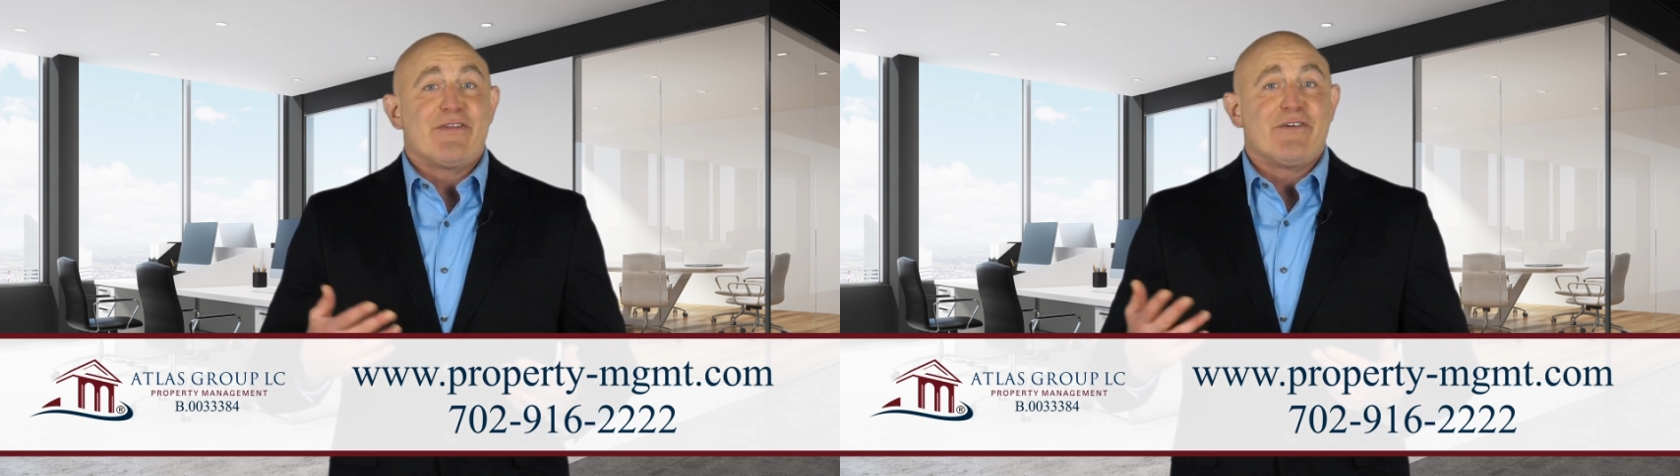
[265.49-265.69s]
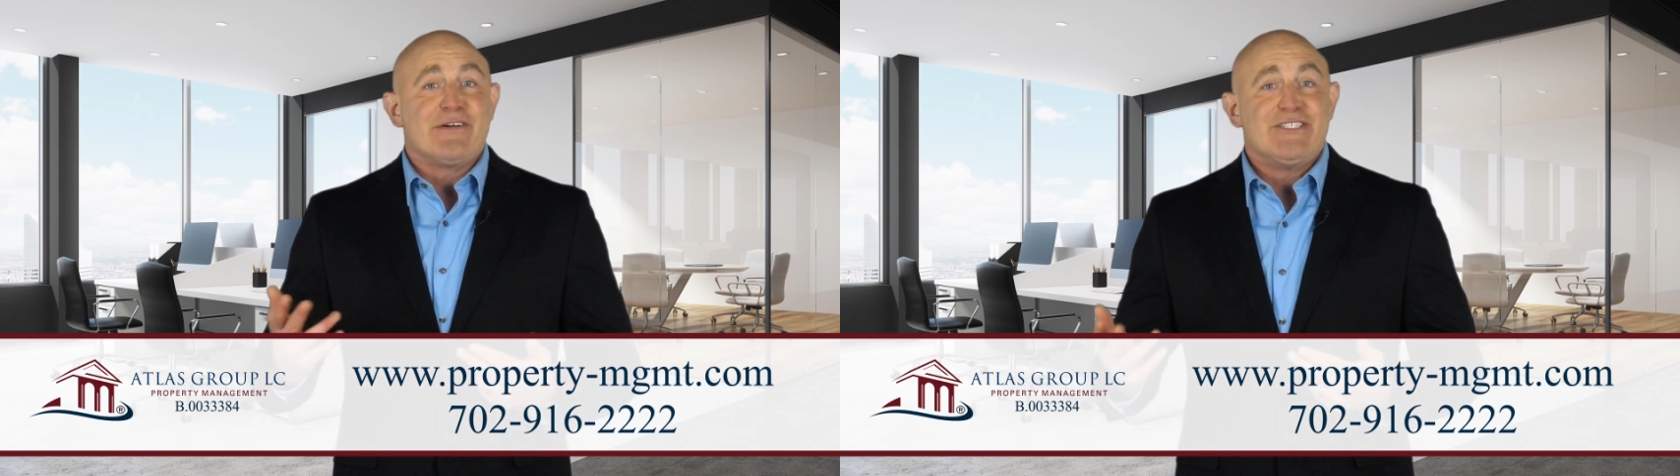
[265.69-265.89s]

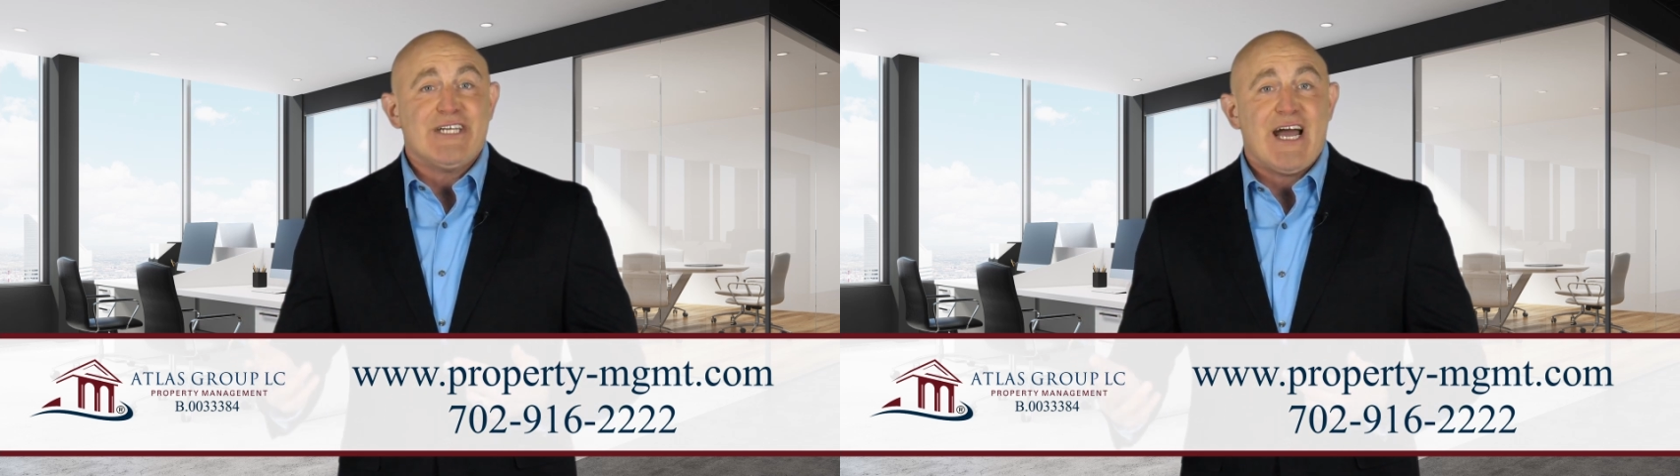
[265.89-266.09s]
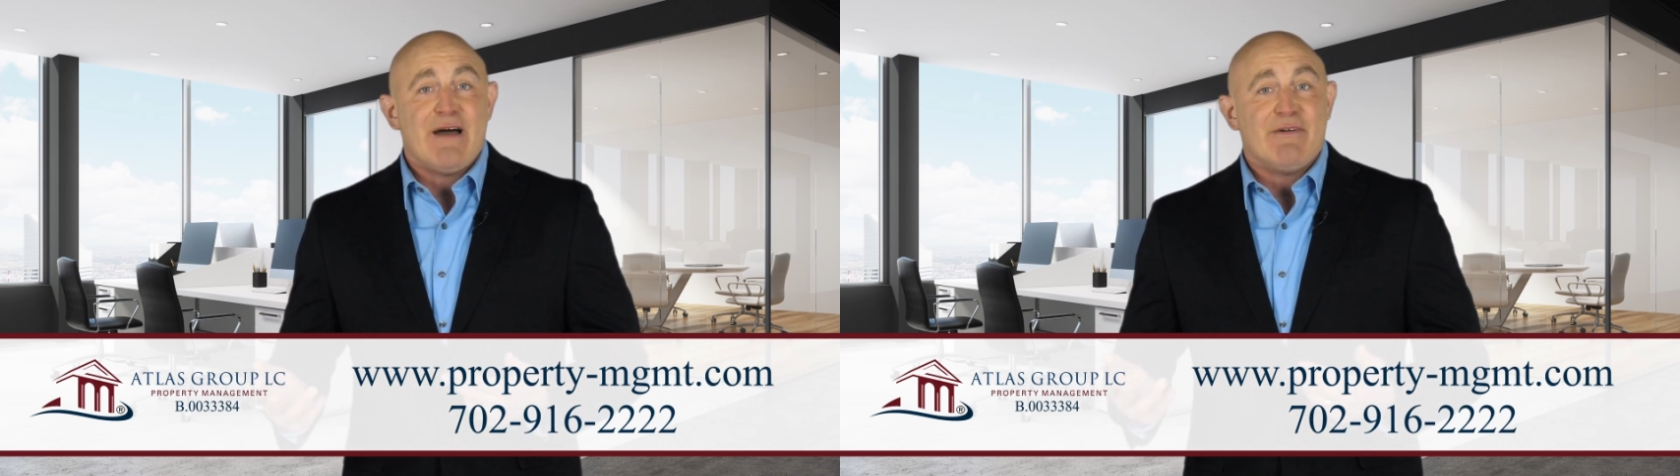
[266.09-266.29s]
third
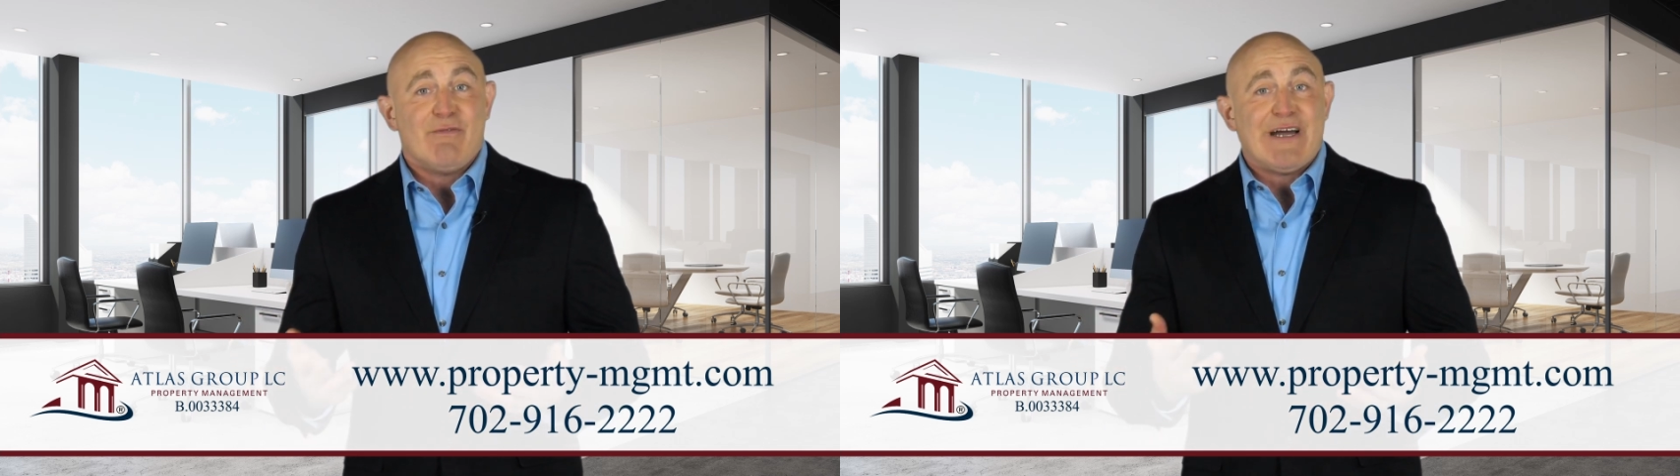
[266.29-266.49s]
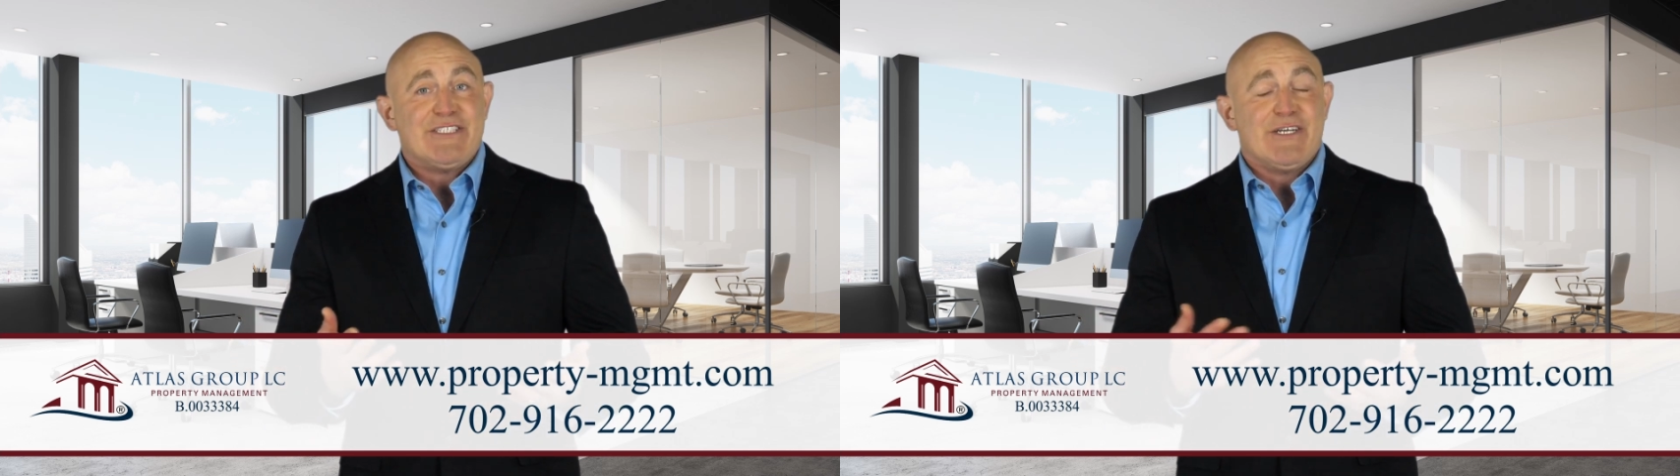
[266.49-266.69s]
job of
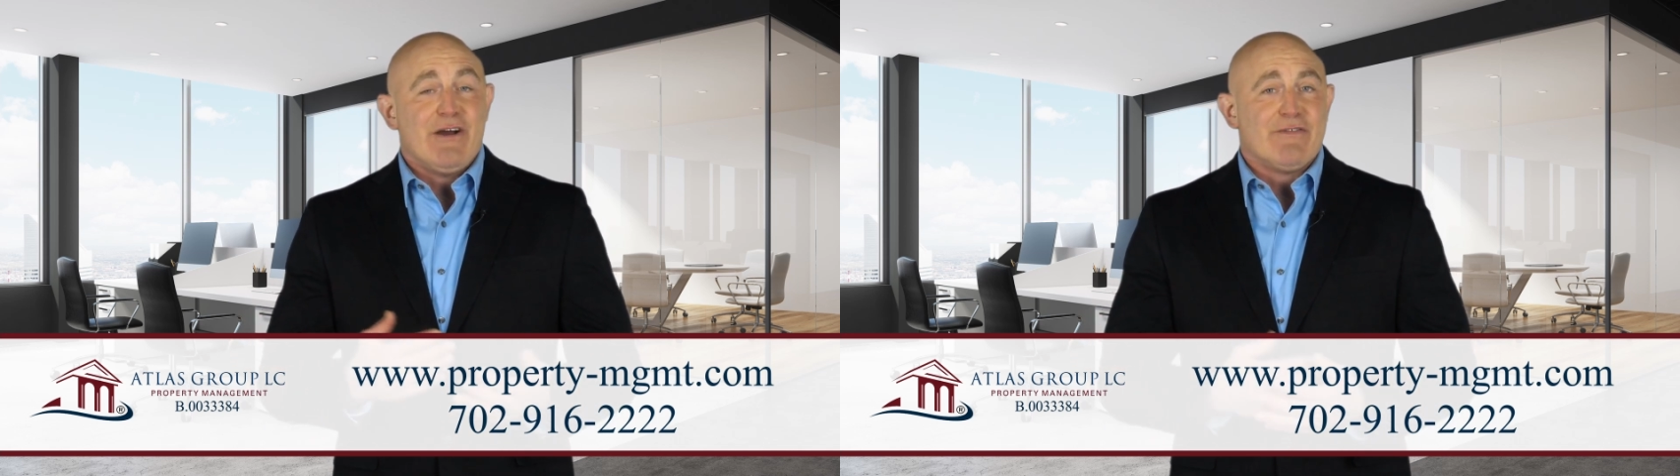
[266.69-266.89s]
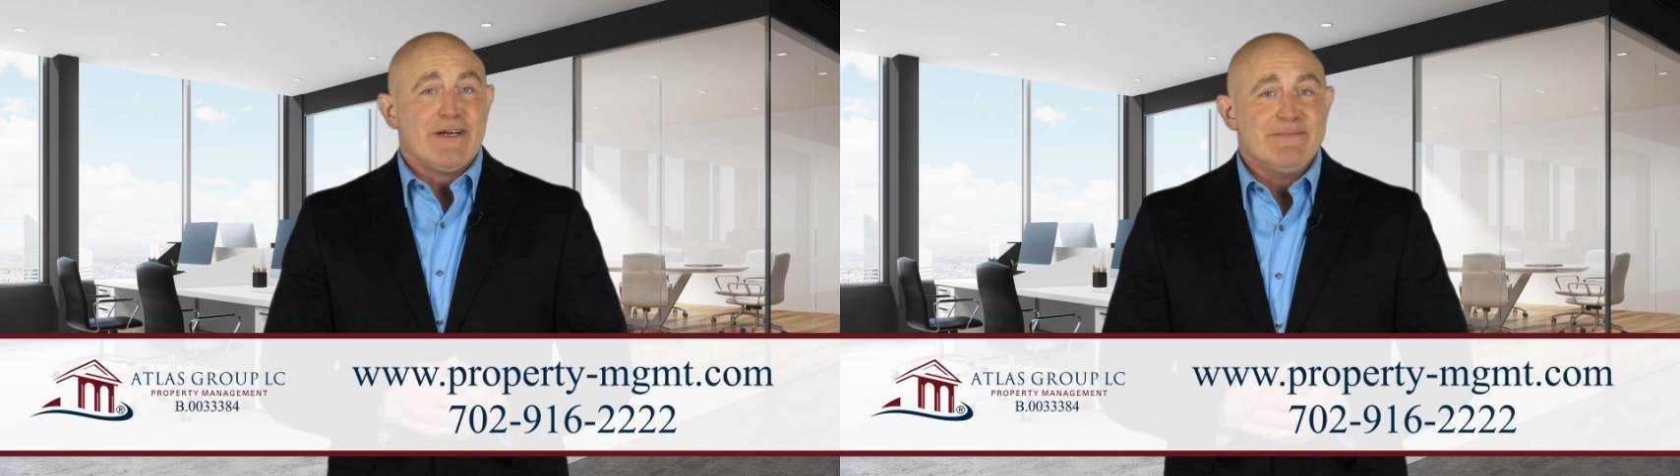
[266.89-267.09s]
watching
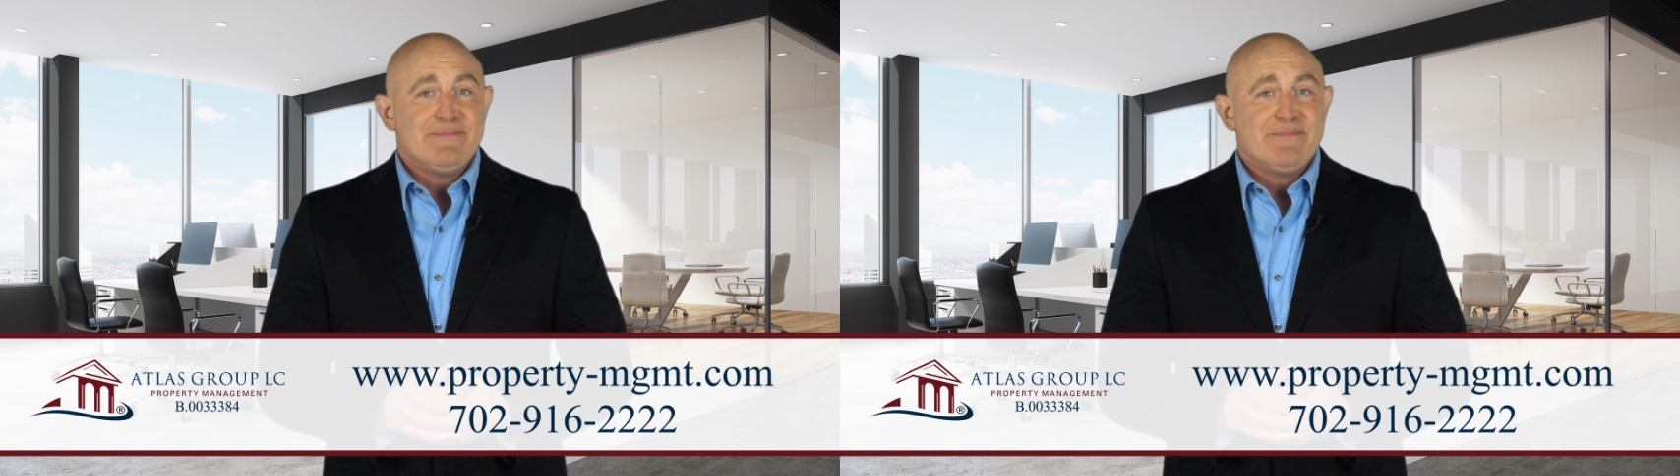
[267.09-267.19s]
over it.